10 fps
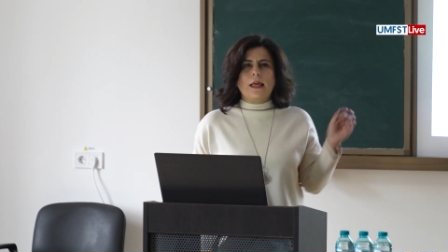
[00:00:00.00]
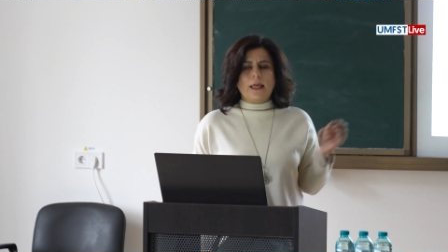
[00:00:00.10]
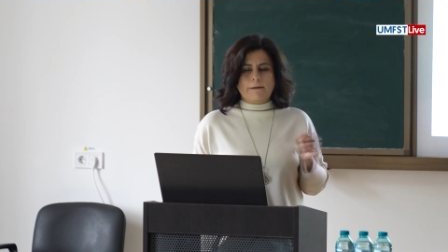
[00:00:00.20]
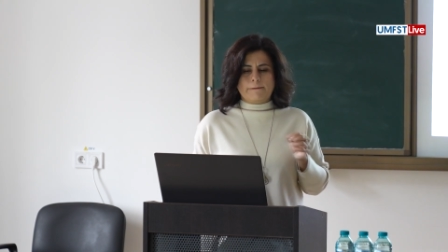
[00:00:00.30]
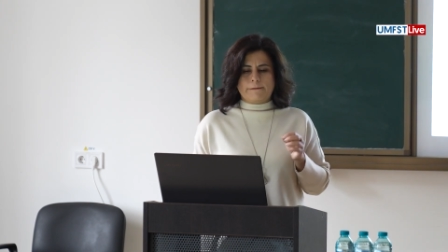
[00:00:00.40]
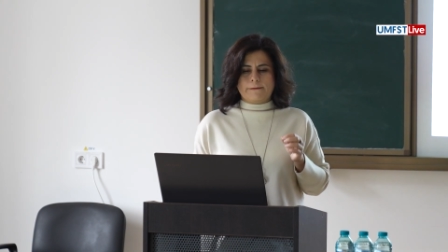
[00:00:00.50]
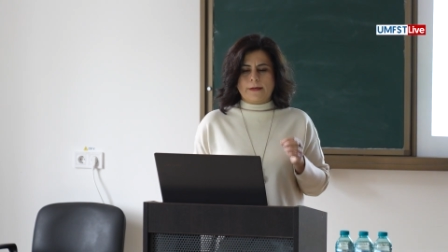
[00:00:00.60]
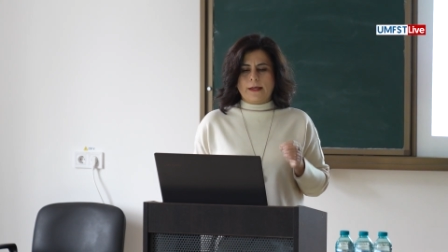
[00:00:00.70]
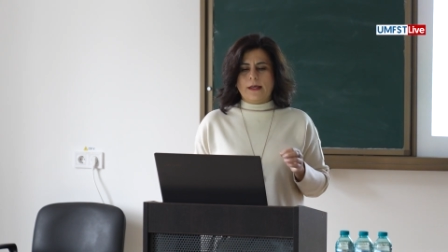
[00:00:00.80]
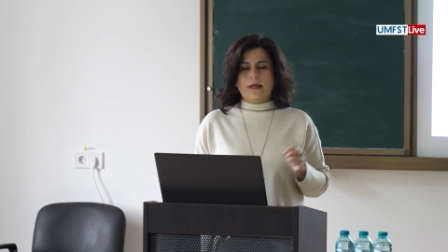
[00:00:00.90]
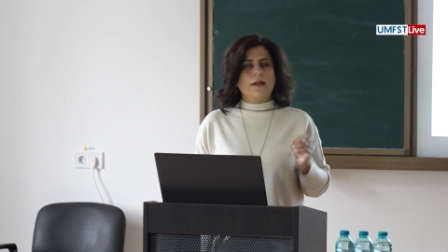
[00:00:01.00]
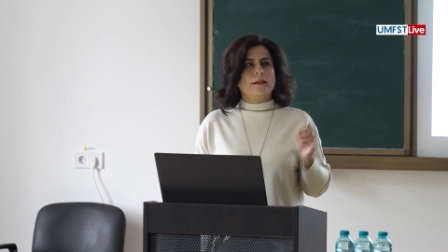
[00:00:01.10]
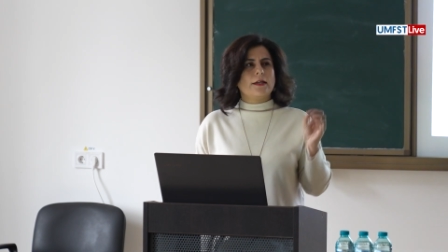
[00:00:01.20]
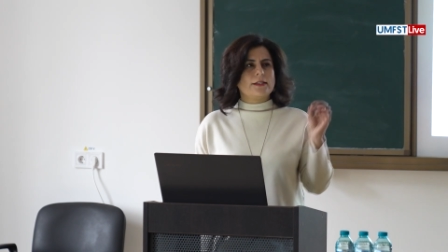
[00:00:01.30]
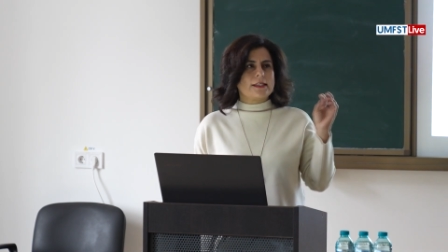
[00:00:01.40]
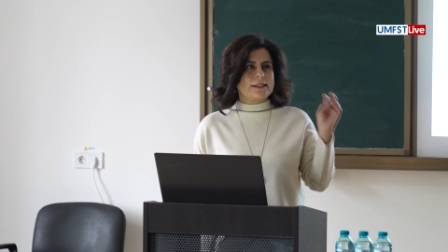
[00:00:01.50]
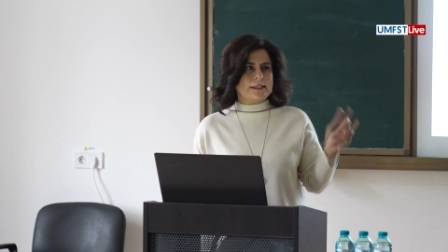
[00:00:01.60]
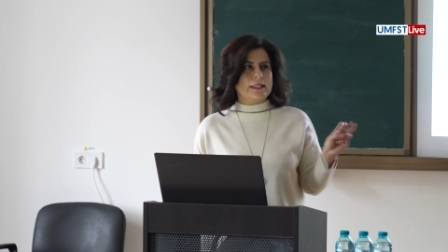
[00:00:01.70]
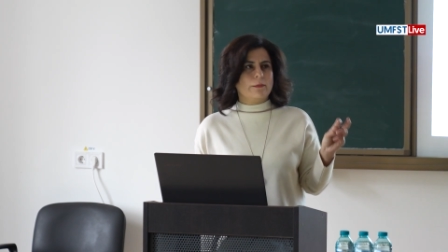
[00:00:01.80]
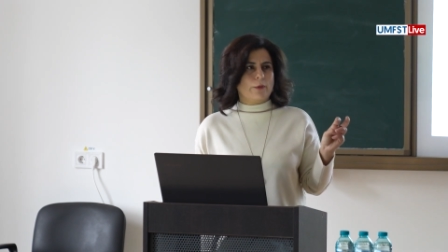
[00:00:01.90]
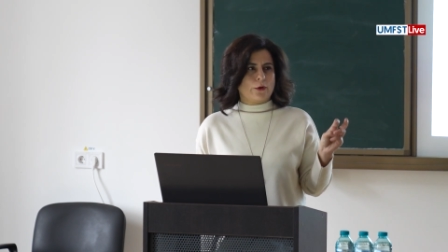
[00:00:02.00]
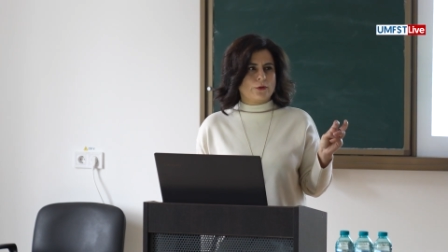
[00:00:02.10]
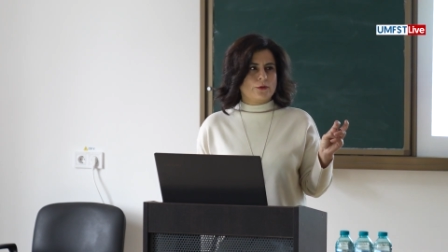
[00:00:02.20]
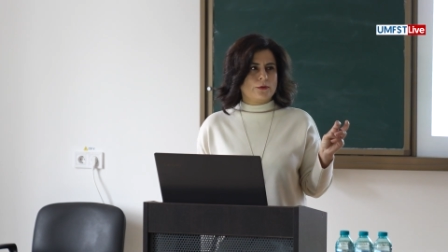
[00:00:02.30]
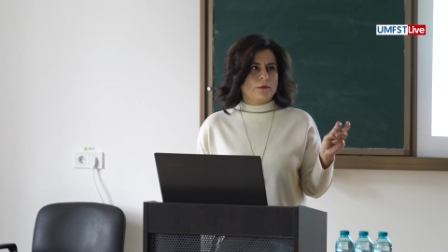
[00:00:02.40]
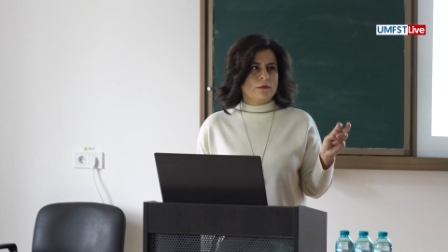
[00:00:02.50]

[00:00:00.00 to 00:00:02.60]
If there is a stillbirth,